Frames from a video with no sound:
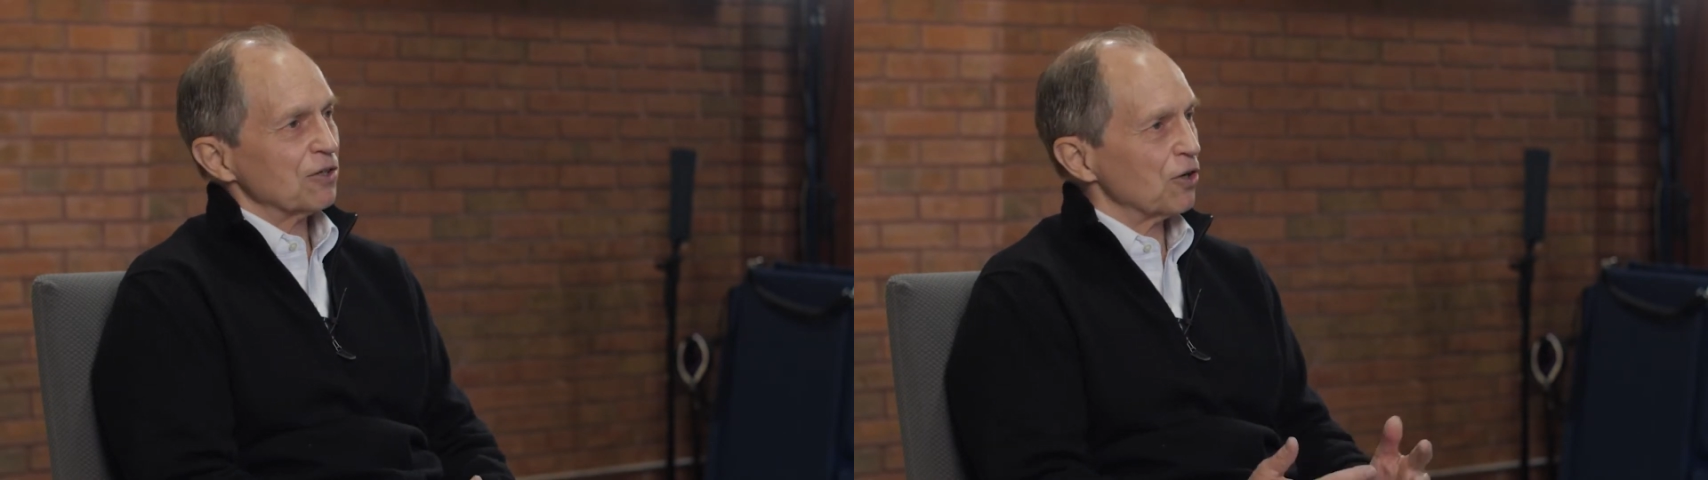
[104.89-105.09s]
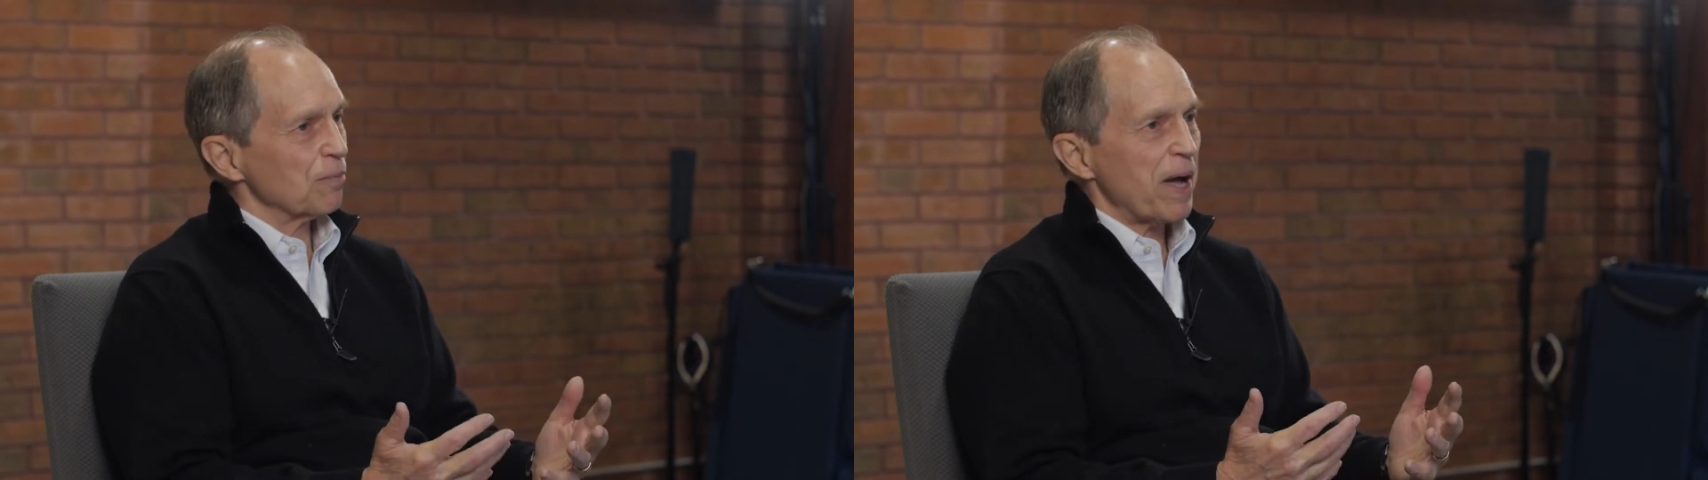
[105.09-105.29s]

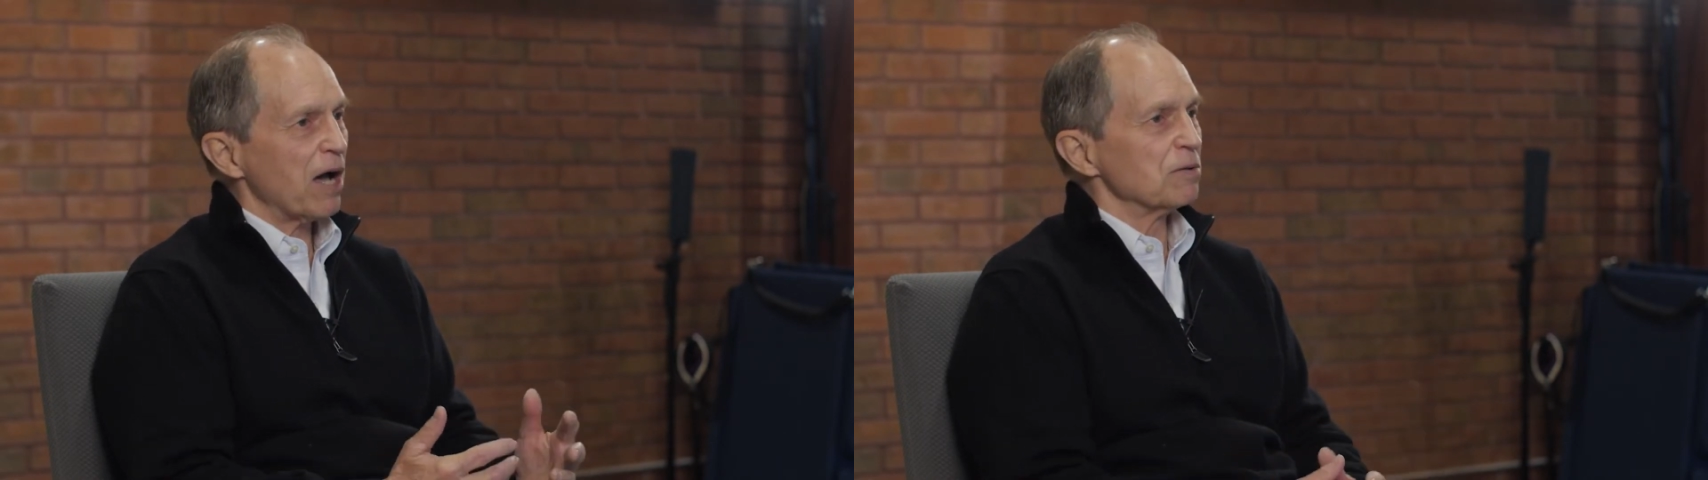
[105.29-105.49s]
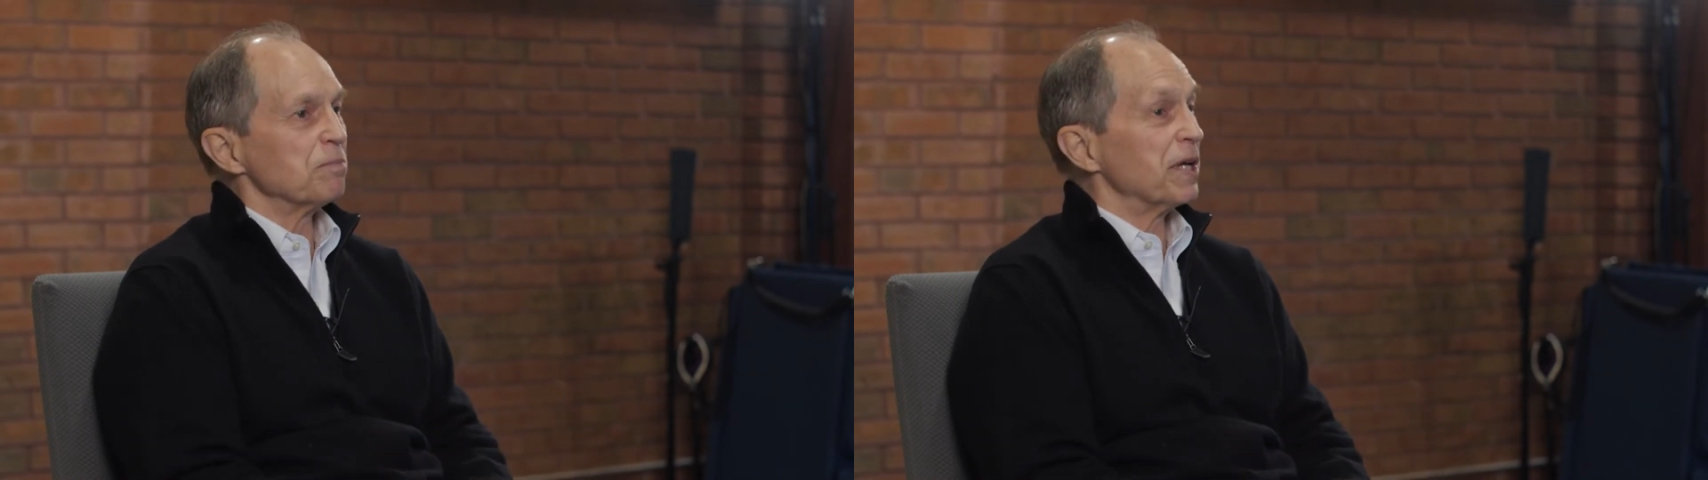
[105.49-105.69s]
heard
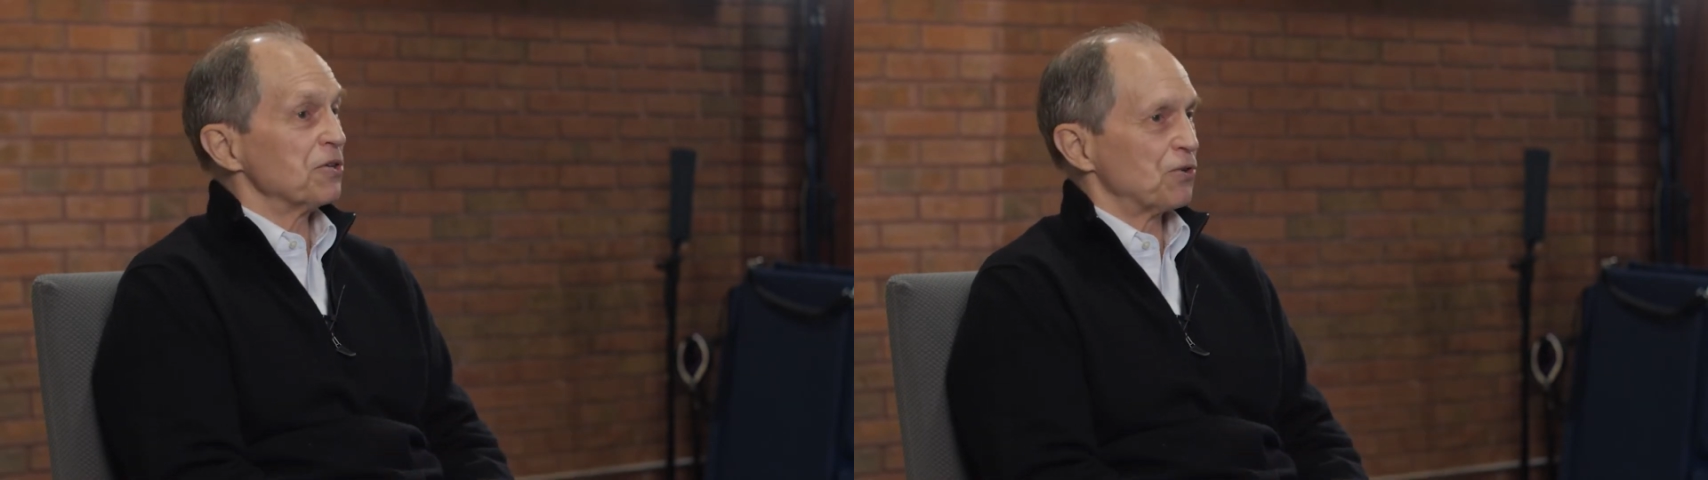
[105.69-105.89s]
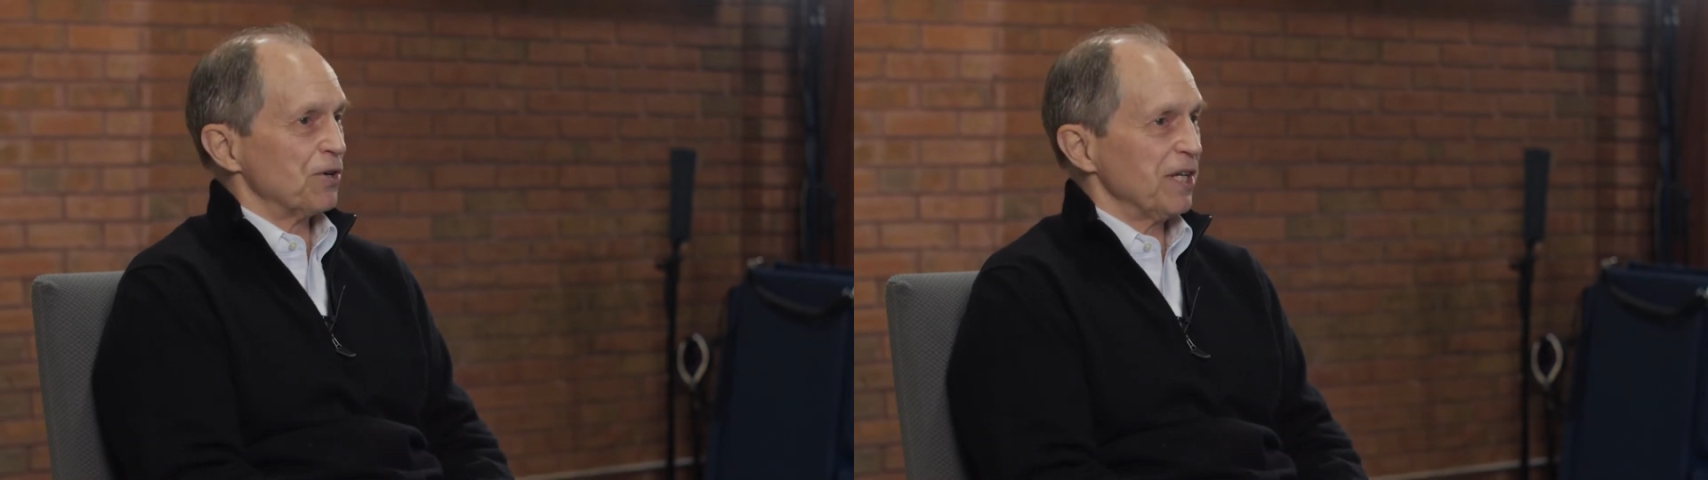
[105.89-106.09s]
about
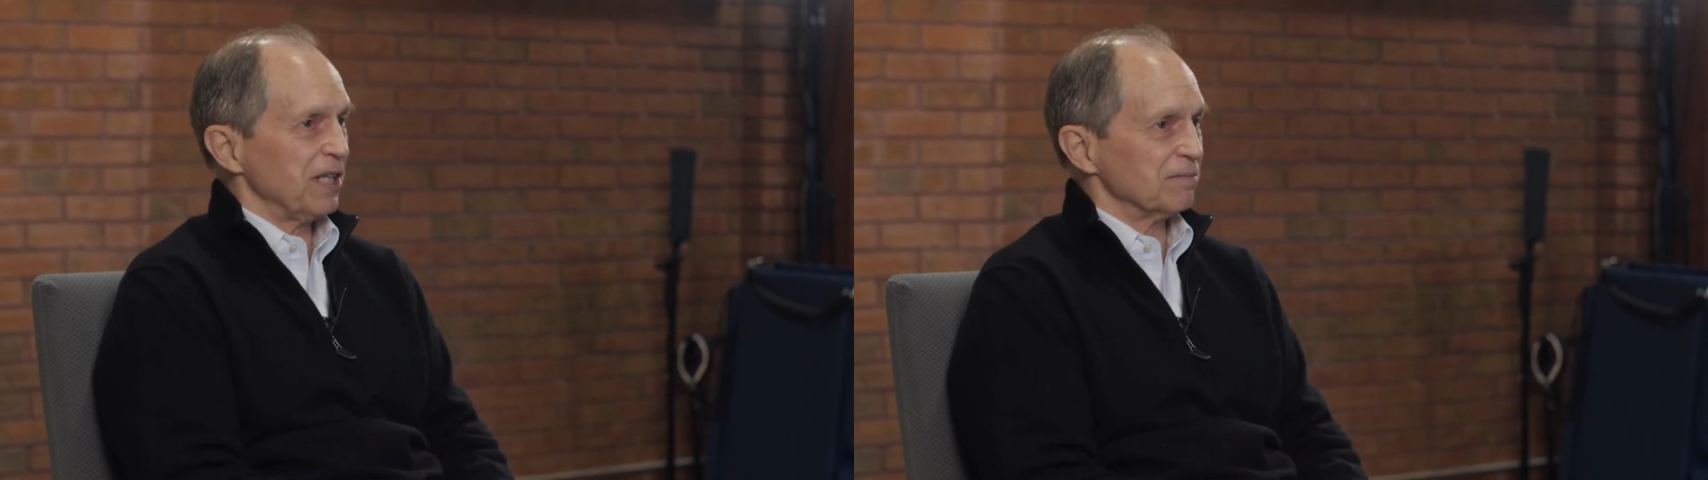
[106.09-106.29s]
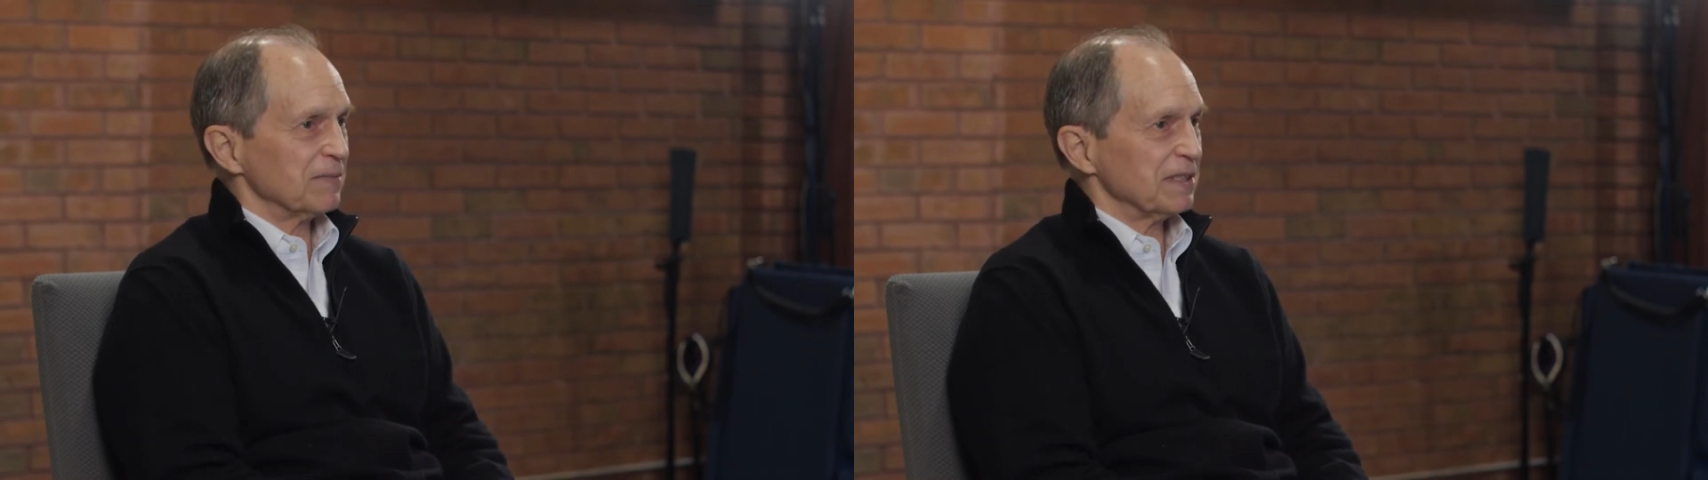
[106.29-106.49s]
Bent
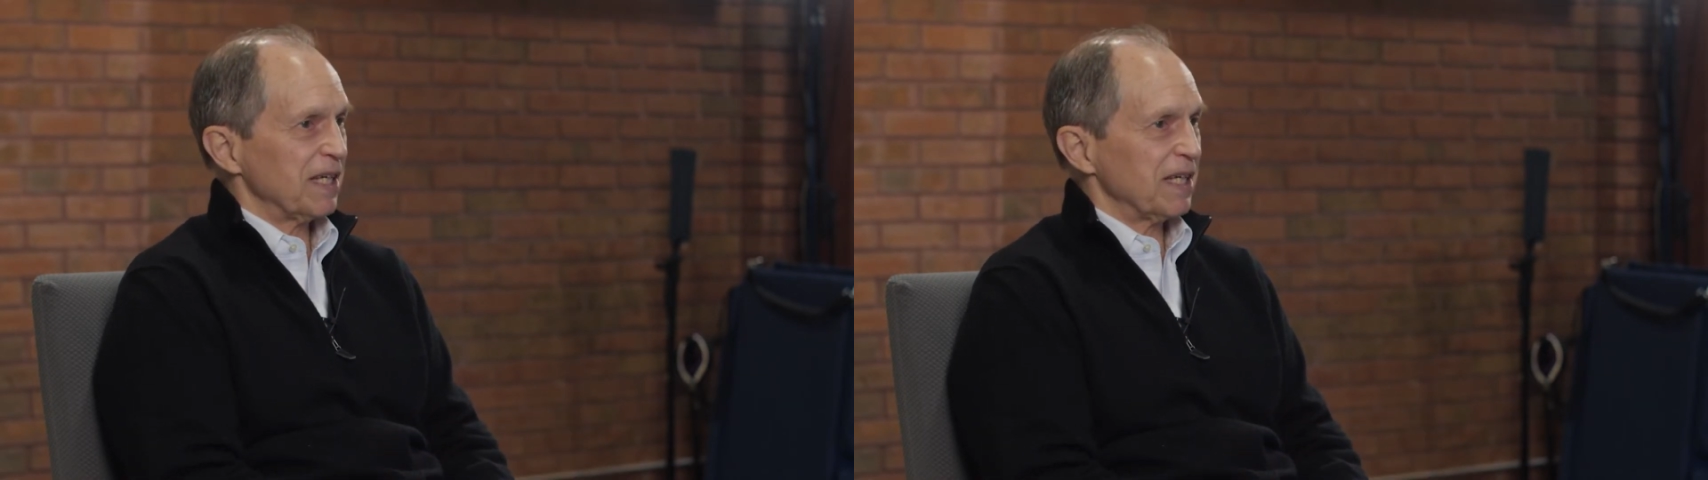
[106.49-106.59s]
Tree